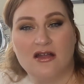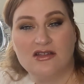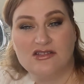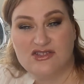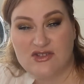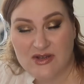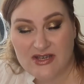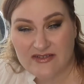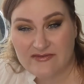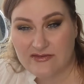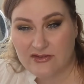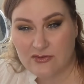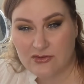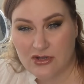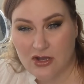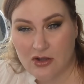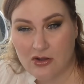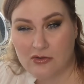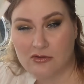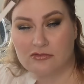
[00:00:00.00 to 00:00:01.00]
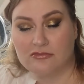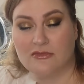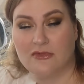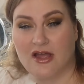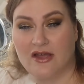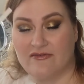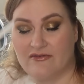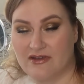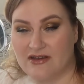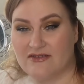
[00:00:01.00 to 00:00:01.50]
Do any of you know?
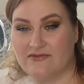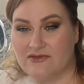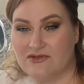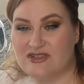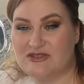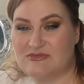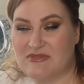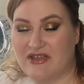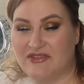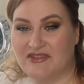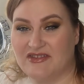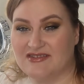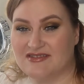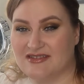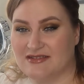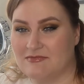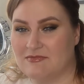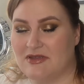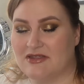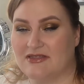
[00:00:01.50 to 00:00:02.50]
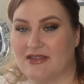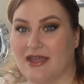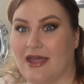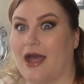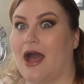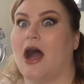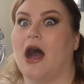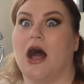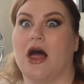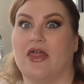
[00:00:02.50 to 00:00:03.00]
Have any of you smelled this been like,
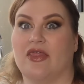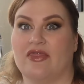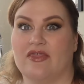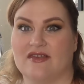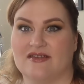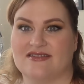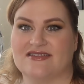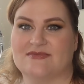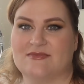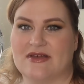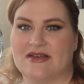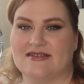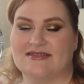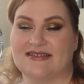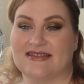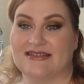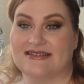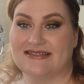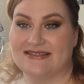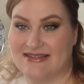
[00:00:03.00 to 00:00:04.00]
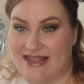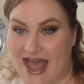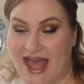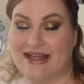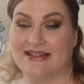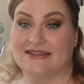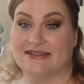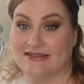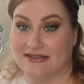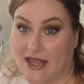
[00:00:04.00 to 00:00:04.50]
this smells
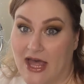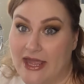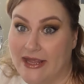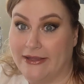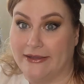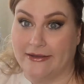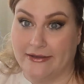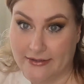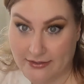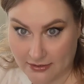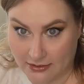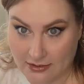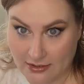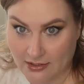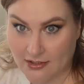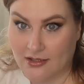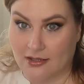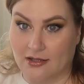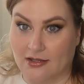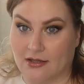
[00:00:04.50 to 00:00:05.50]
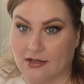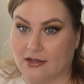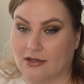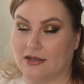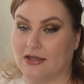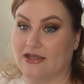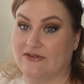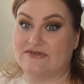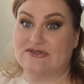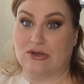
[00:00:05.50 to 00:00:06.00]
exactly like.
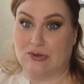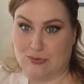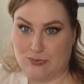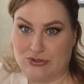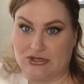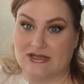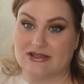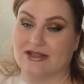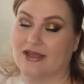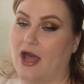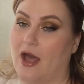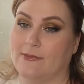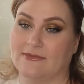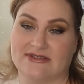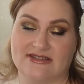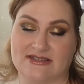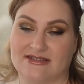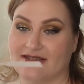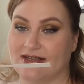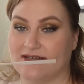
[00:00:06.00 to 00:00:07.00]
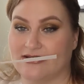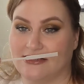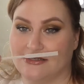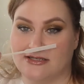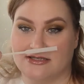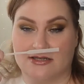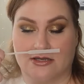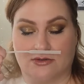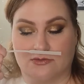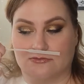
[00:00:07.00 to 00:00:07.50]
If so, put it in the comments because I need
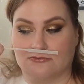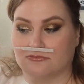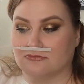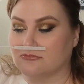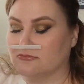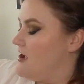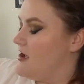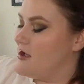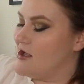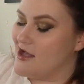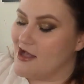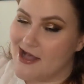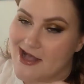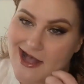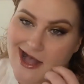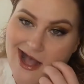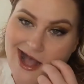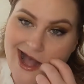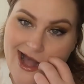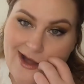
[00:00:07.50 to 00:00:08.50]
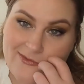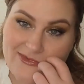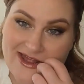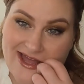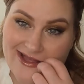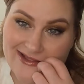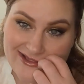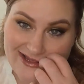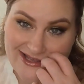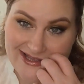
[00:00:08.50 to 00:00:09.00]
to know. I'm
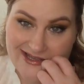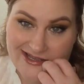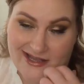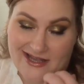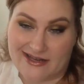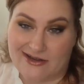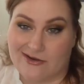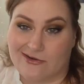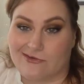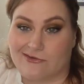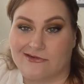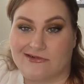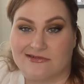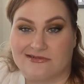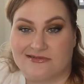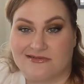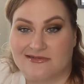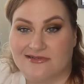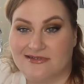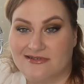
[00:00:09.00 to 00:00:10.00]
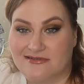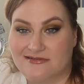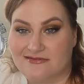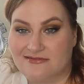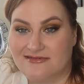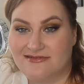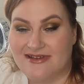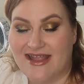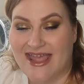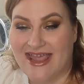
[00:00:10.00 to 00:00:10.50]
not like, I don't
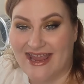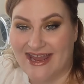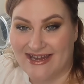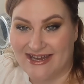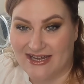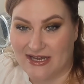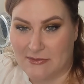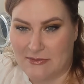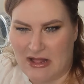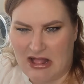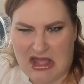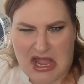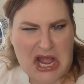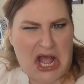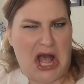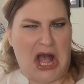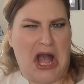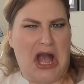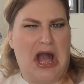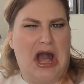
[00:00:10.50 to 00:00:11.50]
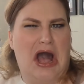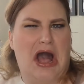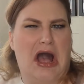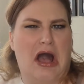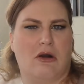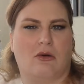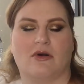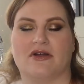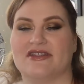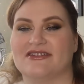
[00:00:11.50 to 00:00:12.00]
hate it. I'm like,
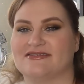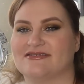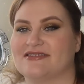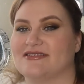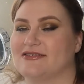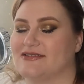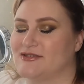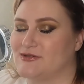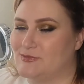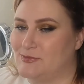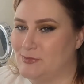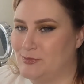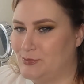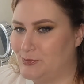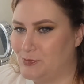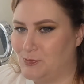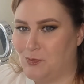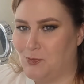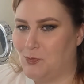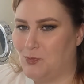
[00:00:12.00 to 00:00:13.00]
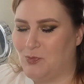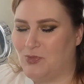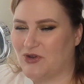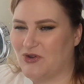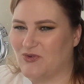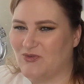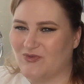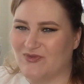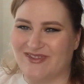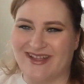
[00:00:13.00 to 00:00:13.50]
what is this? But I
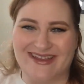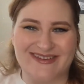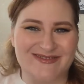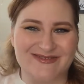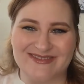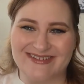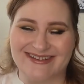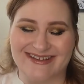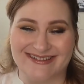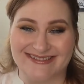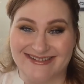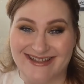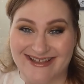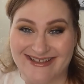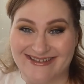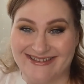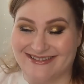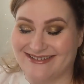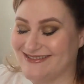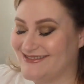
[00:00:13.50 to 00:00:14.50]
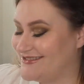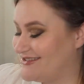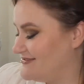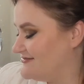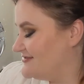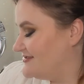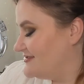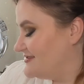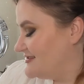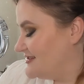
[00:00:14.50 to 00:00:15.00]
don't, I don't think I like it.
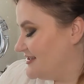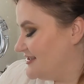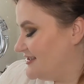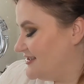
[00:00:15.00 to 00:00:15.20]
There's